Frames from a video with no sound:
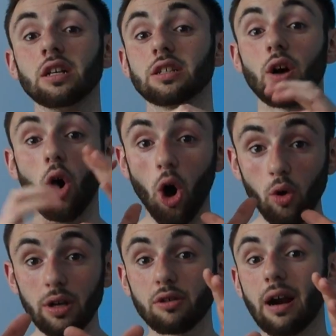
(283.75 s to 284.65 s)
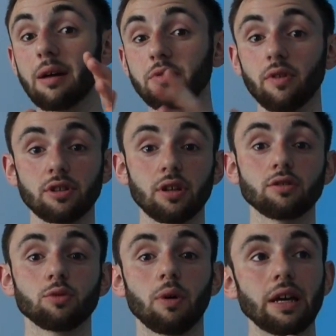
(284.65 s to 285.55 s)
She's like, holy crap, you lost
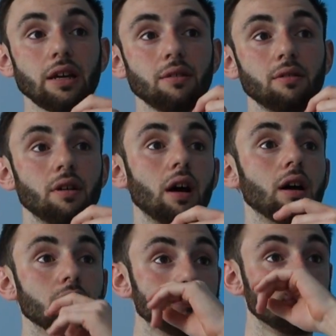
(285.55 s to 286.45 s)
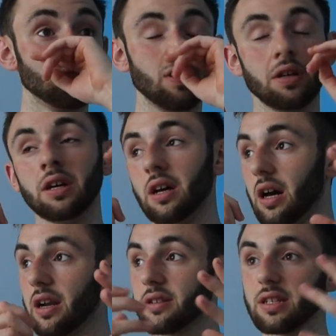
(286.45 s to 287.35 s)
loads of weight. And
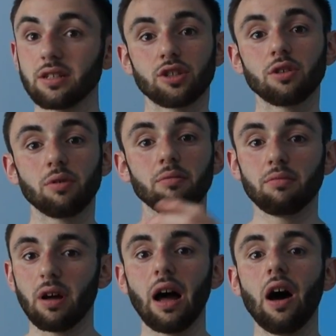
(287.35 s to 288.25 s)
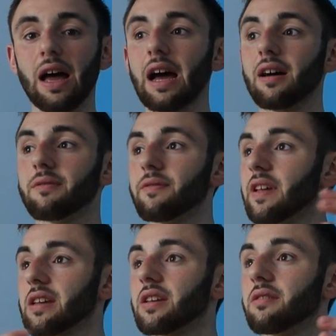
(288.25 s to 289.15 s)
I was like, do you know what? I have,
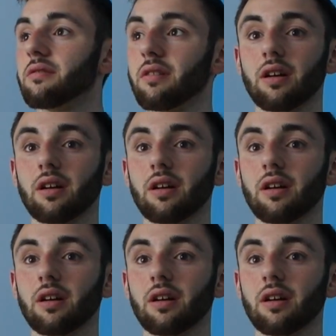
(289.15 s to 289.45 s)
thank you.